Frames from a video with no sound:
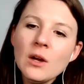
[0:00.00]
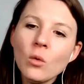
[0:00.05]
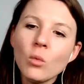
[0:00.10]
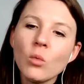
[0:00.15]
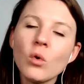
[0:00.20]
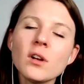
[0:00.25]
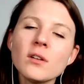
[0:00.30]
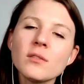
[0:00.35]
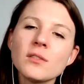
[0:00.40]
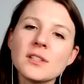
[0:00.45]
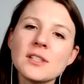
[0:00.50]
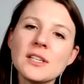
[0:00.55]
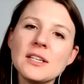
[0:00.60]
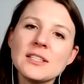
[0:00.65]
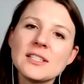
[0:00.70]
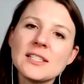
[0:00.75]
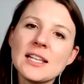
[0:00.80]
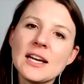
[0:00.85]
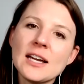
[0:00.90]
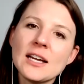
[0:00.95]
One of the
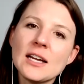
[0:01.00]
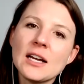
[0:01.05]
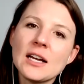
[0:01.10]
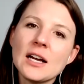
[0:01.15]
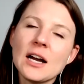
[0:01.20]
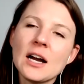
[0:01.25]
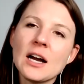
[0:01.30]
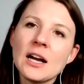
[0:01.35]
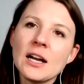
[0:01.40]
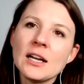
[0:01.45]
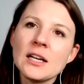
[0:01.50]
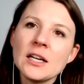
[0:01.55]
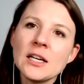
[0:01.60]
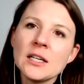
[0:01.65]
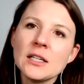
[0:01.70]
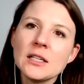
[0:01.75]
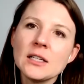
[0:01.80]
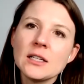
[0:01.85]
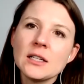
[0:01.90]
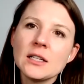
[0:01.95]
things that I
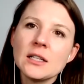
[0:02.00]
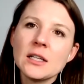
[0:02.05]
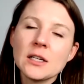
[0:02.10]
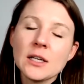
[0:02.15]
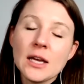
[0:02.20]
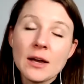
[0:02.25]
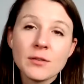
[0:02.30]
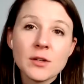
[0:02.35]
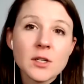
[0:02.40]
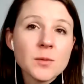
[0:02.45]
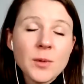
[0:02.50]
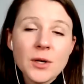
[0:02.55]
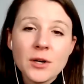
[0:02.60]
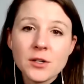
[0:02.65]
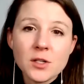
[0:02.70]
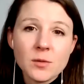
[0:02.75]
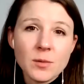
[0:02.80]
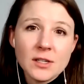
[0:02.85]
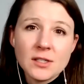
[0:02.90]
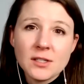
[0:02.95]
have
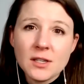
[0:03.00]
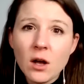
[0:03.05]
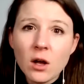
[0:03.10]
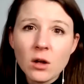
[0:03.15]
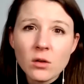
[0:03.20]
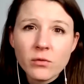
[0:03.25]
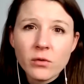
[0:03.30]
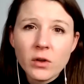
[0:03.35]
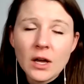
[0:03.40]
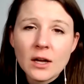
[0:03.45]
experienced myself